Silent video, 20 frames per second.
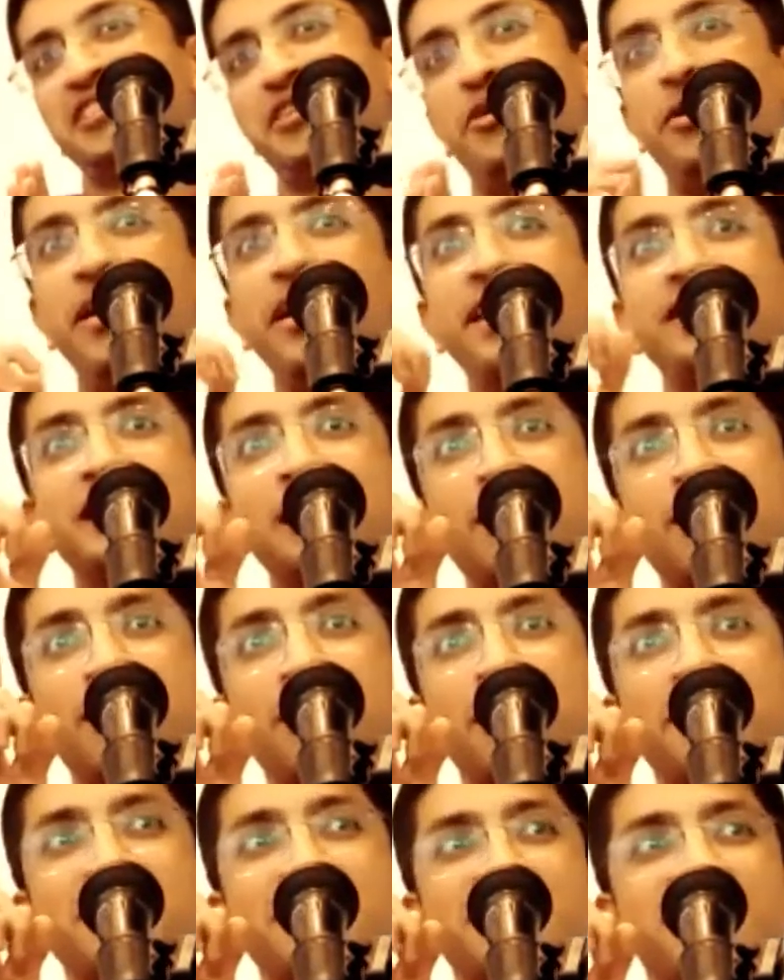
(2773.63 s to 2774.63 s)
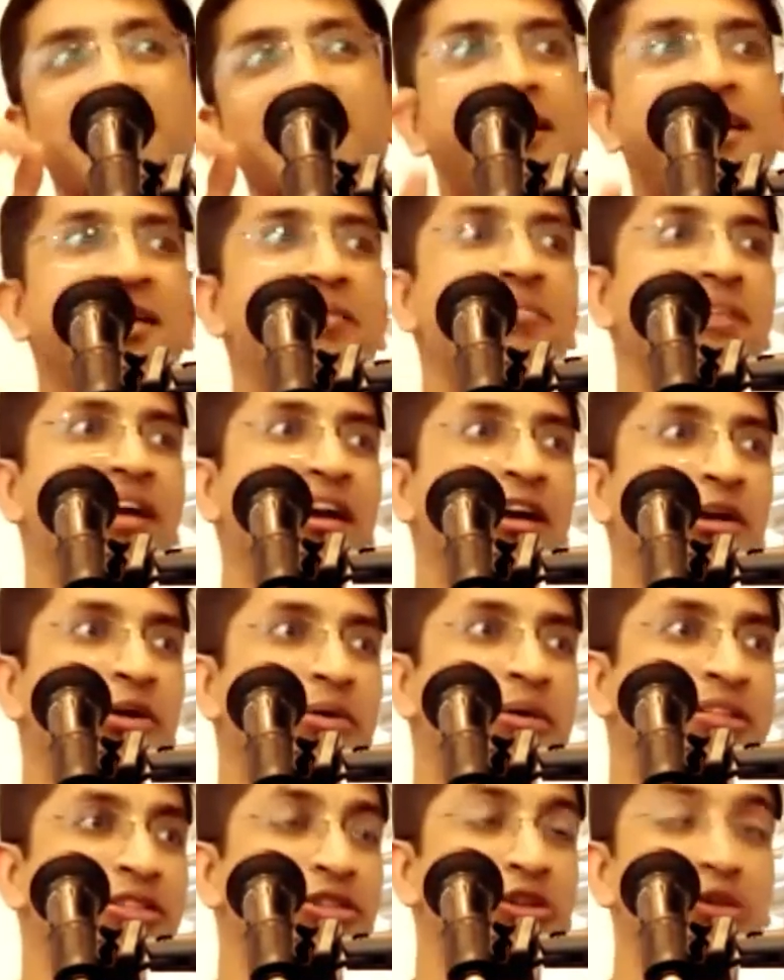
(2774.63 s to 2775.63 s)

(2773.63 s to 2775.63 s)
Only someone like him can do it.